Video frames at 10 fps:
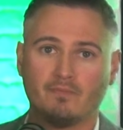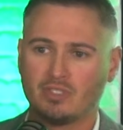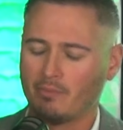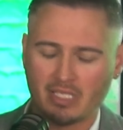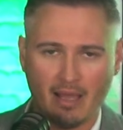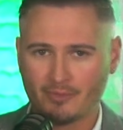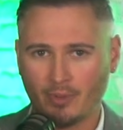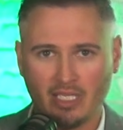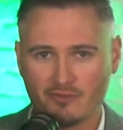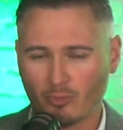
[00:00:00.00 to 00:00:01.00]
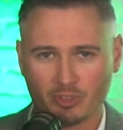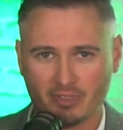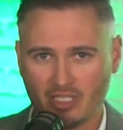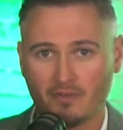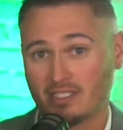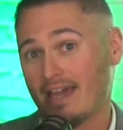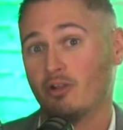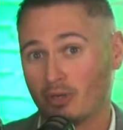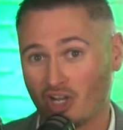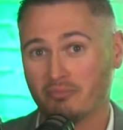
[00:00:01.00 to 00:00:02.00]
Sometimes when he gives more specific, that
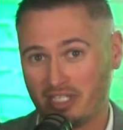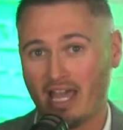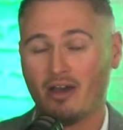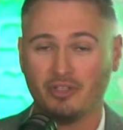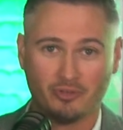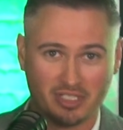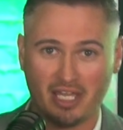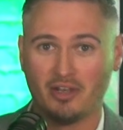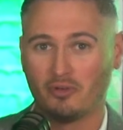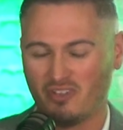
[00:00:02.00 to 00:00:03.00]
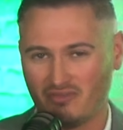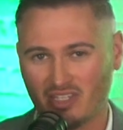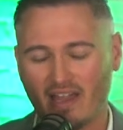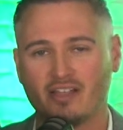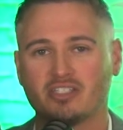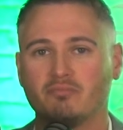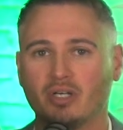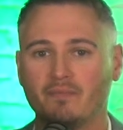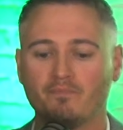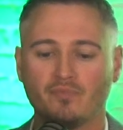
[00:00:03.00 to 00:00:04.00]
number comes down, either ten or fifty thousand,
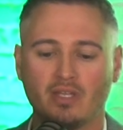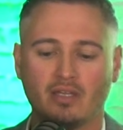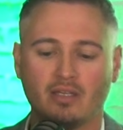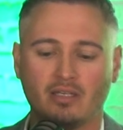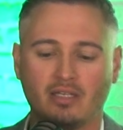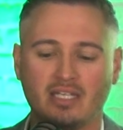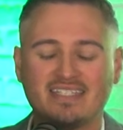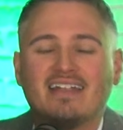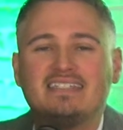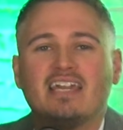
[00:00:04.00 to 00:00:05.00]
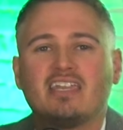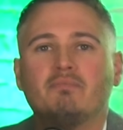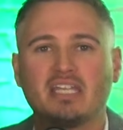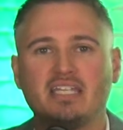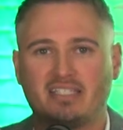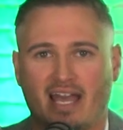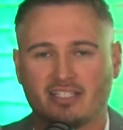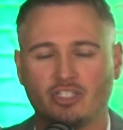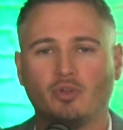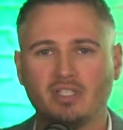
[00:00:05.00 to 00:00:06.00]
but he's done Dickie McGee's
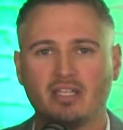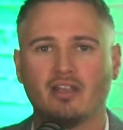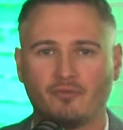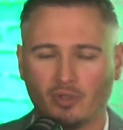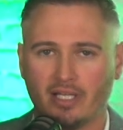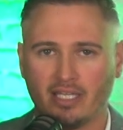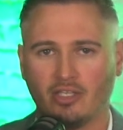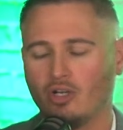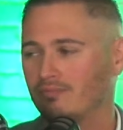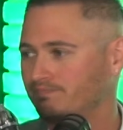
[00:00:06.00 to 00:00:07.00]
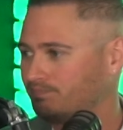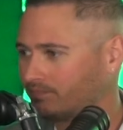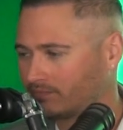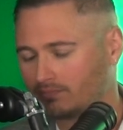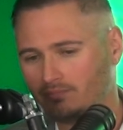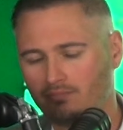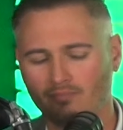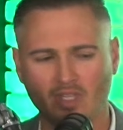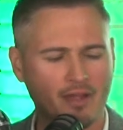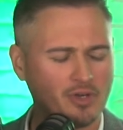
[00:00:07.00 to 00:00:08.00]
acts. He's only done it for, like, you know,
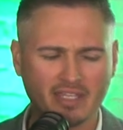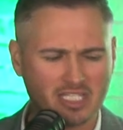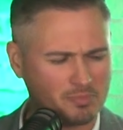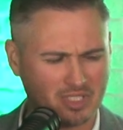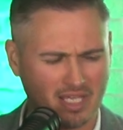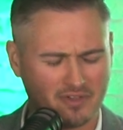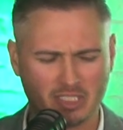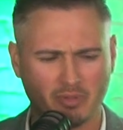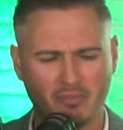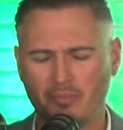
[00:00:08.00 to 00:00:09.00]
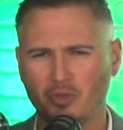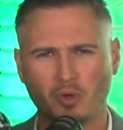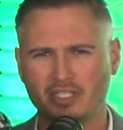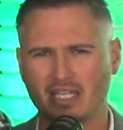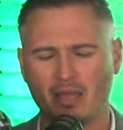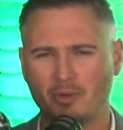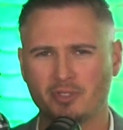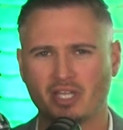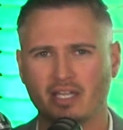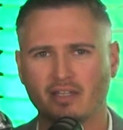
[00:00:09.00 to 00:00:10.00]
I forget the specifics, but maybe one time it
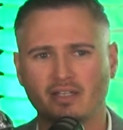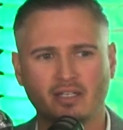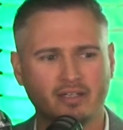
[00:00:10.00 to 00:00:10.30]
was like